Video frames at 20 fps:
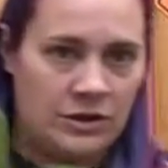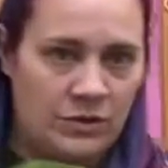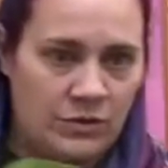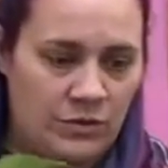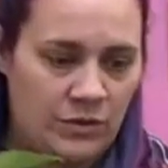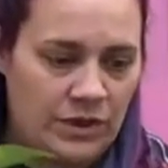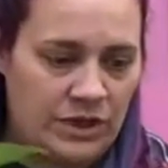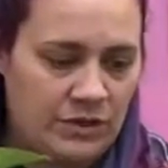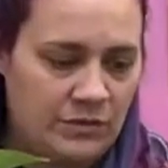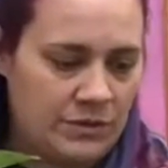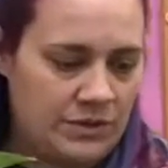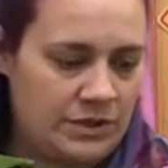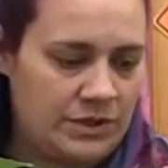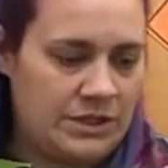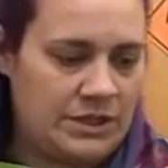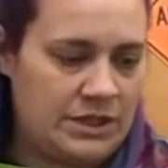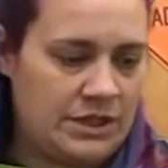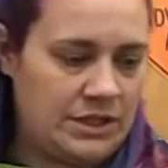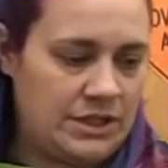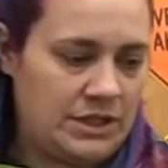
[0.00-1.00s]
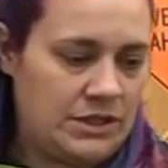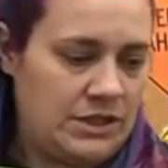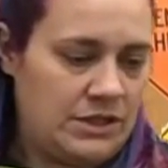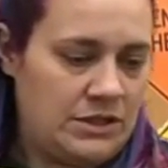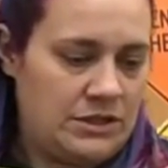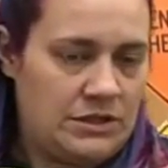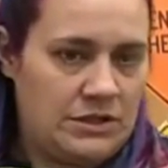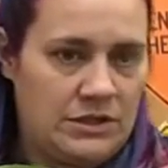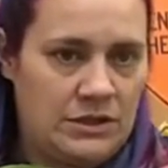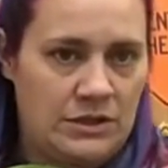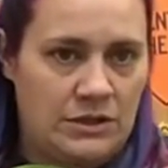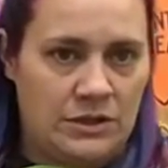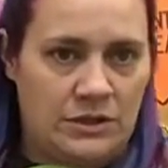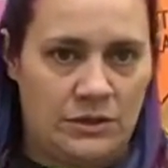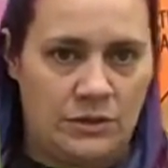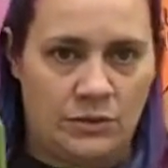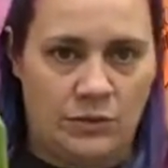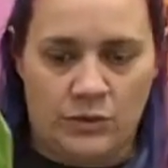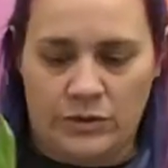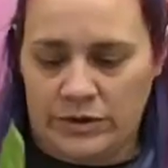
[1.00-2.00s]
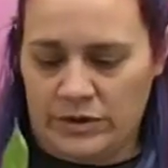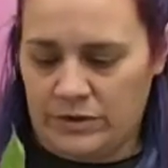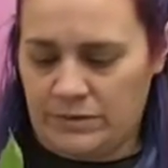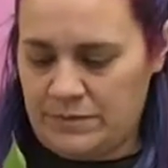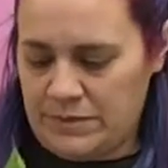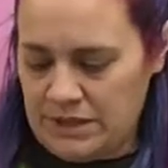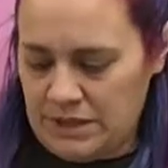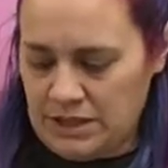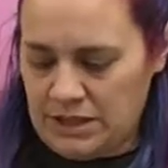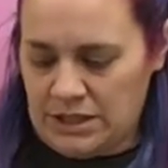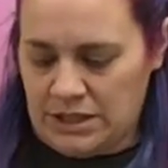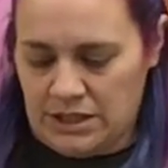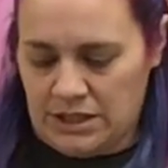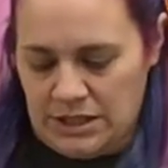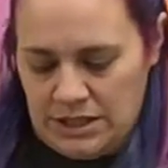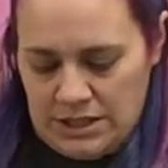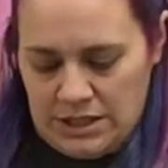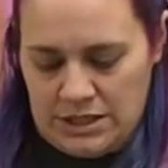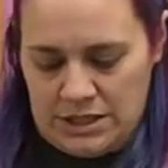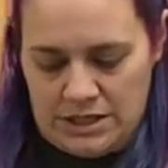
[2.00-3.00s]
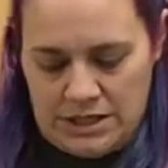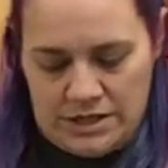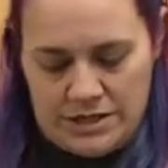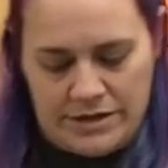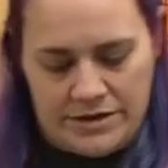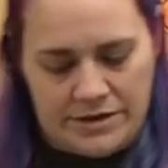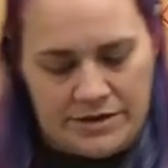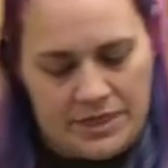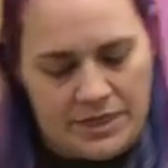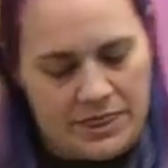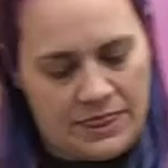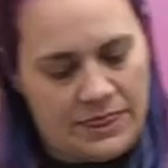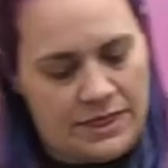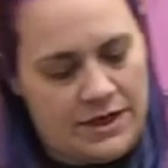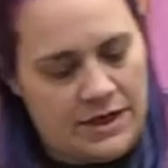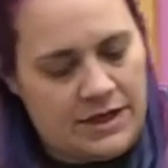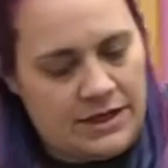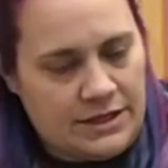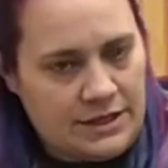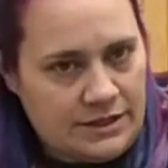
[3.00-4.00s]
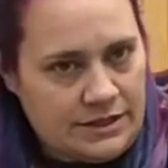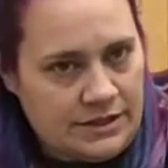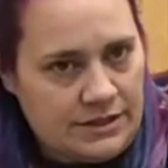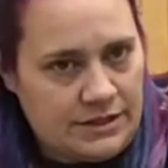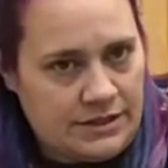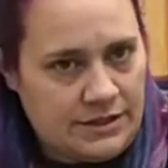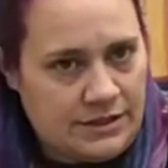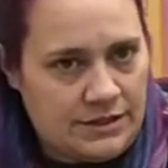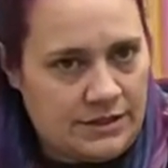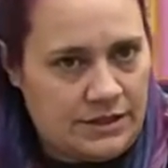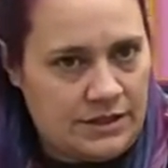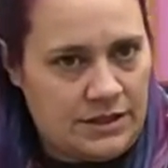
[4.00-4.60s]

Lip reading: Wade Wilson will be getting this.